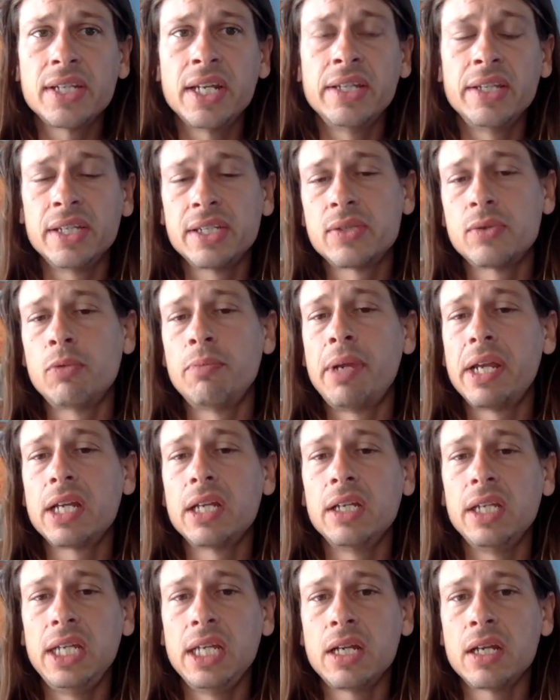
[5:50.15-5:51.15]
and this will make
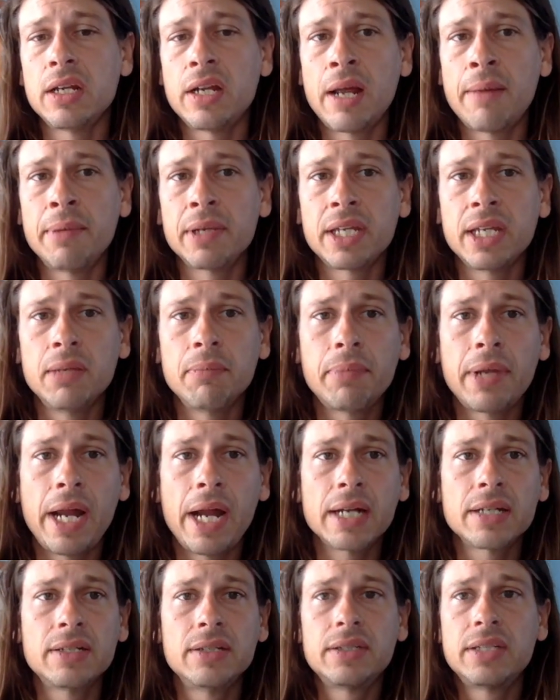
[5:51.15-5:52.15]
an economic
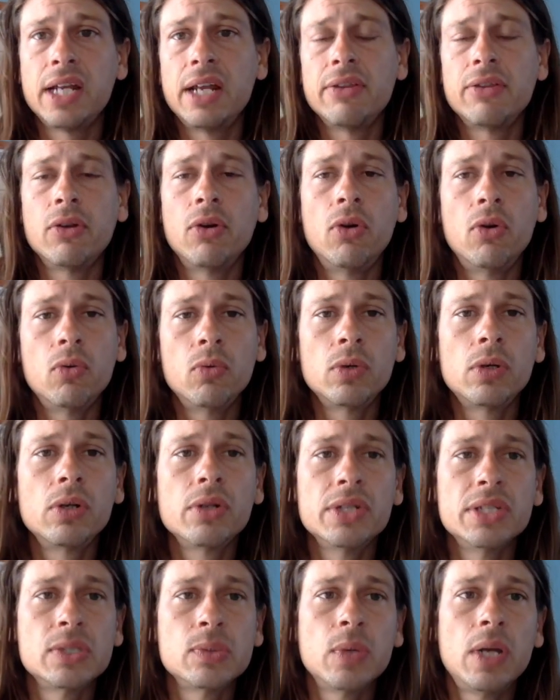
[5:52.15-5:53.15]
impact to the whole
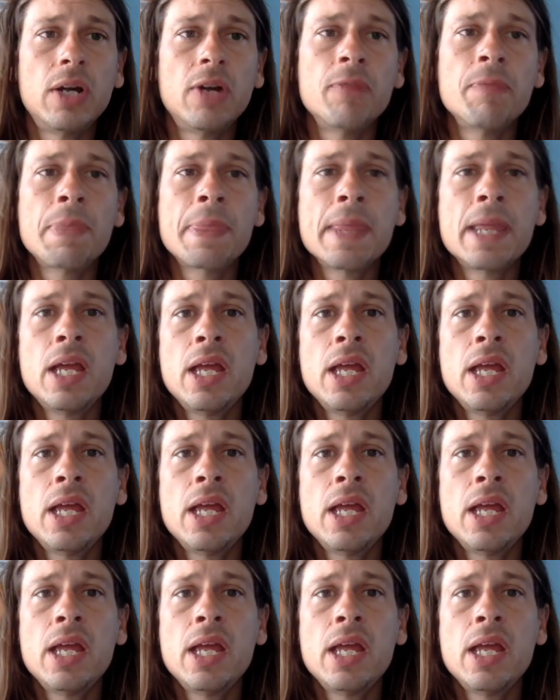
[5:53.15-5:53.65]
world as well.